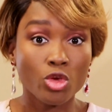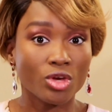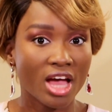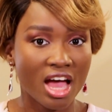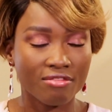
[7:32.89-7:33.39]
you
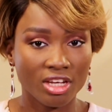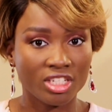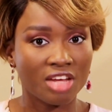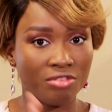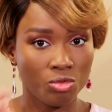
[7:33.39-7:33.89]
can have
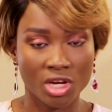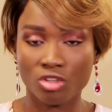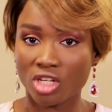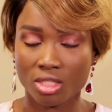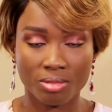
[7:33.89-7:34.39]
HIV
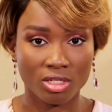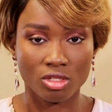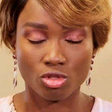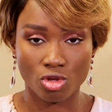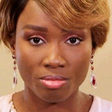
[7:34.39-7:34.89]
without transmitting
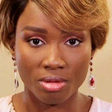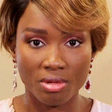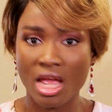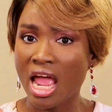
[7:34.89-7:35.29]
it to your baby